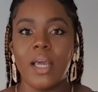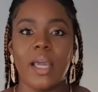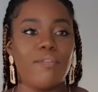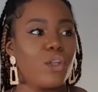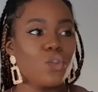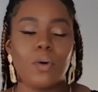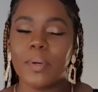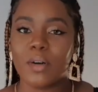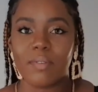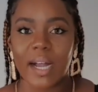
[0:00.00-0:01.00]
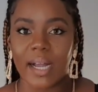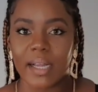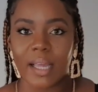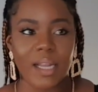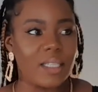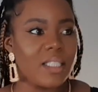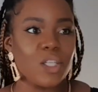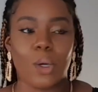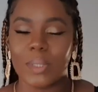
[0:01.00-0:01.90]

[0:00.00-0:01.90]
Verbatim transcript: if the doorbell rang and I didn't know I